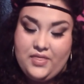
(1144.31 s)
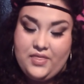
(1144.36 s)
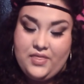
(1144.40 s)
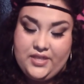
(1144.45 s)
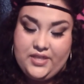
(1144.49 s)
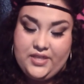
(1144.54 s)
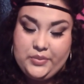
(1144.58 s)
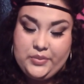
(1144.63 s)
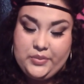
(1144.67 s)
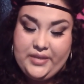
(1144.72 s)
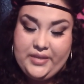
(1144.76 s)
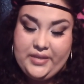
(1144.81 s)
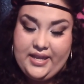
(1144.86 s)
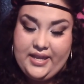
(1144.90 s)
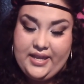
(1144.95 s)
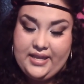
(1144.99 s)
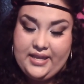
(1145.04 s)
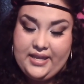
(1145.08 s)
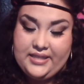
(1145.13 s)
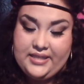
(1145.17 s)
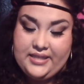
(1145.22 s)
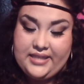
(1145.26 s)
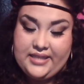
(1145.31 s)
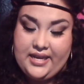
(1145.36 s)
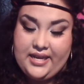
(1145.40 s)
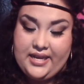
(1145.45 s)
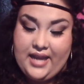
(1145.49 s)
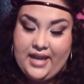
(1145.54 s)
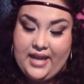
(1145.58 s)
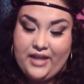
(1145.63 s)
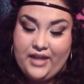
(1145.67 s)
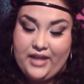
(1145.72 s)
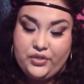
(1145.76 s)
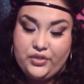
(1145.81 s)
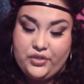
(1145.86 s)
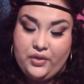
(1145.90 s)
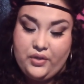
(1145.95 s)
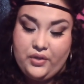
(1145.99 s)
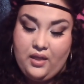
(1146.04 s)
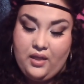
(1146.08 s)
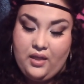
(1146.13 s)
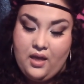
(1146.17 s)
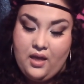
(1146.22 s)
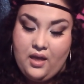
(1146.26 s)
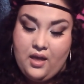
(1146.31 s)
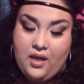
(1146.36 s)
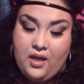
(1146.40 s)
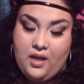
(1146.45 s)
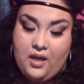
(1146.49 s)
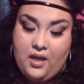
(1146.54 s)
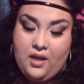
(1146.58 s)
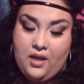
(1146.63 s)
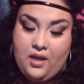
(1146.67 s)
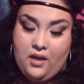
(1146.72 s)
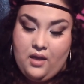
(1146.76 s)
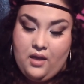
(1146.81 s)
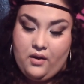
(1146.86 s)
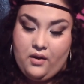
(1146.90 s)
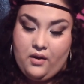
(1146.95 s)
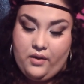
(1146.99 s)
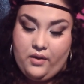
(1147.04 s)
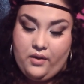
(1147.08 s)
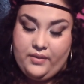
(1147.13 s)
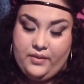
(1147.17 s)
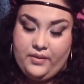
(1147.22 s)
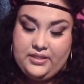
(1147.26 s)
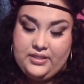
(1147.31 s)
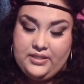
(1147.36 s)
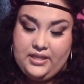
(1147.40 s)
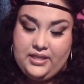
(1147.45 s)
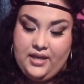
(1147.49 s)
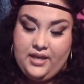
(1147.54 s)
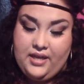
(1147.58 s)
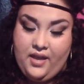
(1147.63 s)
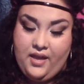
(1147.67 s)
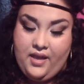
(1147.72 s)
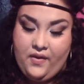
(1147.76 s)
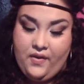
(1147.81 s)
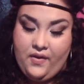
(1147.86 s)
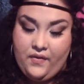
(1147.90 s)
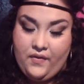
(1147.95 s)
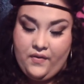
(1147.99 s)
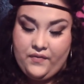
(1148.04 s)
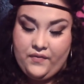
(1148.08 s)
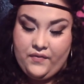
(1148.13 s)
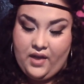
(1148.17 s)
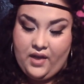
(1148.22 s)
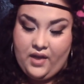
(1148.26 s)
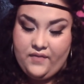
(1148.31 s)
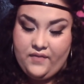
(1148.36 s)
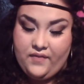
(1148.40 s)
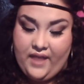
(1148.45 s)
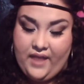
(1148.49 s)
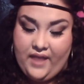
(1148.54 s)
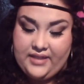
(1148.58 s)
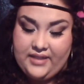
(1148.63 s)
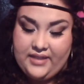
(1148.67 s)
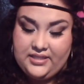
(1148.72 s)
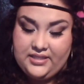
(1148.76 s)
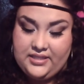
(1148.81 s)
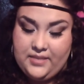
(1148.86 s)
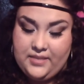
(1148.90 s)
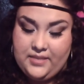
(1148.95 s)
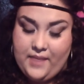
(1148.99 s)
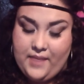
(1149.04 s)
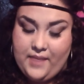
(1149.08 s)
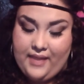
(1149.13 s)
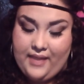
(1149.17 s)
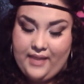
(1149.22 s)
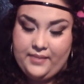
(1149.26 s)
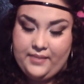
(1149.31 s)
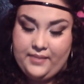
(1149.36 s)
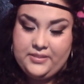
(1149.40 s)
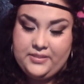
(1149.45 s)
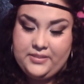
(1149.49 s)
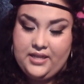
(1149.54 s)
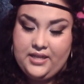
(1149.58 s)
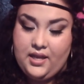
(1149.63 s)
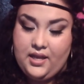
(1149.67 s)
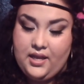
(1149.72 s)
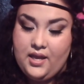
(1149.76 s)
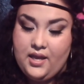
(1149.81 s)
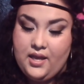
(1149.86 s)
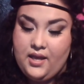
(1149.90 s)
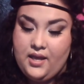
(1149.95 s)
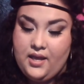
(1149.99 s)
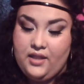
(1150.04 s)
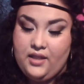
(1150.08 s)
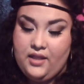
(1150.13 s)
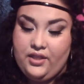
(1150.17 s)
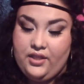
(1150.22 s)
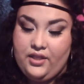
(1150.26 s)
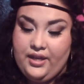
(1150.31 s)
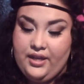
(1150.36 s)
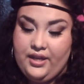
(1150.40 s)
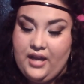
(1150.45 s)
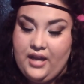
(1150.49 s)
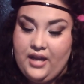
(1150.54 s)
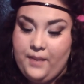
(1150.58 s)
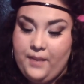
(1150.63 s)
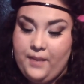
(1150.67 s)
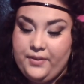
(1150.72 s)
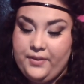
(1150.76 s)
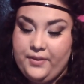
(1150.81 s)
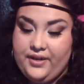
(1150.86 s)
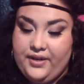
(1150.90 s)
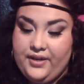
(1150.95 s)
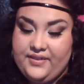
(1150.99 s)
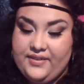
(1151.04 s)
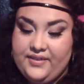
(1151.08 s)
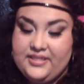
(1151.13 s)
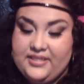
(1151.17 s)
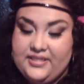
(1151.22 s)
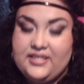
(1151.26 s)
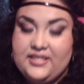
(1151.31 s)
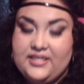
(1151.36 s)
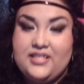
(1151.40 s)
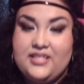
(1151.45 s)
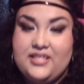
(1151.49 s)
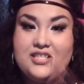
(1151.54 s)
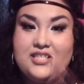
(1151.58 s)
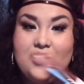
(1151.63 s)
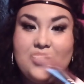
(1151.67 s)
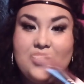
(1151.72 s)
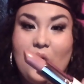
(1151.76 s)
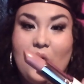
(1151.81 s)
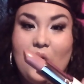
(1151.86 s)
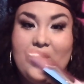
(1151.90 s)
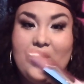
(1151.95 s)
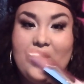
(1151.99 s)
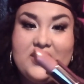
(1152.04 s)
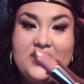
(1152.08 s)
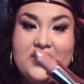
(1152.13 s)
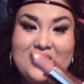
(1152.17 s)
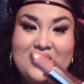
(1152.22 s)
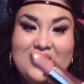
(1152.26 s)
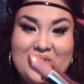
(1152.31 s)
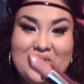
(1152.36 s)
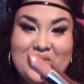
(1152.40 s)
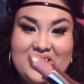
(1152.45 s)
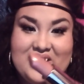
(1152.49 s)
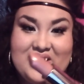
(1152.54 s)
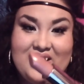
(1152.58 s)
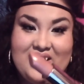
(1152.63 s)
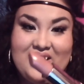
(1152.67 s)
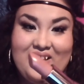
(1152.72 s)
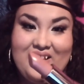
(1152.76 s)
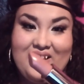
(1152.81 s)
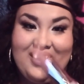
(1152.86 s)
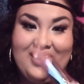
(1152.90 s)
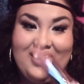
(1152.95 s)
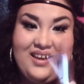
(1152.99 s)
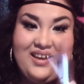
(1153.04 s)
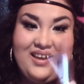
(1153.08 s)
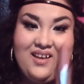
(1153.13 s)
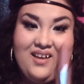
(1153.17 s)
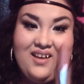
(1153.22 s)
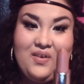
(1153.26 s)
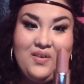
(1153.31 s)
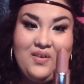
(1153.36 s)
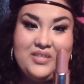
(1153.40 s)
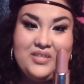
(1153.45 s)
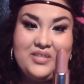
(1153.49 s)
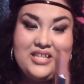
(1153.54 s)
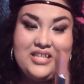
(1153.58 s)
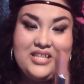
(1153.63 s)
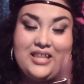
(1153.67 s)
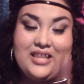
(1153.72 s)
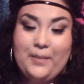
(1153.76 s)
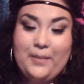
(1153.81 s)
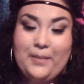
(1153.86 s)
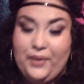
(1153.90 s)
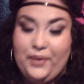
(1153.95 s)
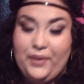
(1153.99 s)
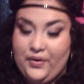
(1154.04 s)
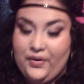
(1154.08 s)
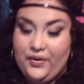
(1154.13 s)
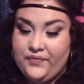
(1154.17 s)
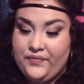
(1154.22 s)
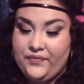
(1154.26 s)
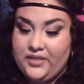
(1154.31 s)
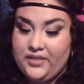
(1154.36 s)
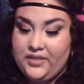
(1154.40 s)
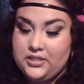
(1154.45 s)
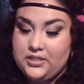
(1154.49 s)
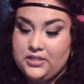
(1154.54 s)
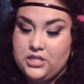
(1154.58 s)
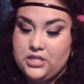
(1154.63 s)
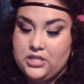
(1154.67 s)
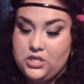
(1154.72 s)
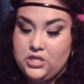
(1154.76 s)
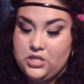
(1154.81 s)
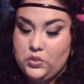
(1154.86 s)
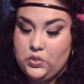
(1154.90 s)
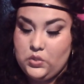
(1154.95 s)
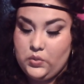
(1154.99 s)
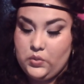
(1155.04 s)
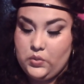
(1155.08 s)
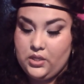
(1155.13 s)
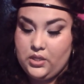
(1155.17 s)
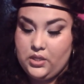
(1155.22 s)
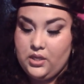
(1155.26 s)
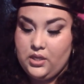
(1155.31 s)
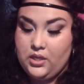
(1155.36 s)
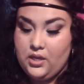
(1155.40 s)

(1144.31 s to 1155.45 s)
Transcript: This one is a natural, or no, it's in Fawn Fancy Matte Lipstick. Look at how pretty this is. It's so exquisite. Look at, oh, it's like the perfect nude.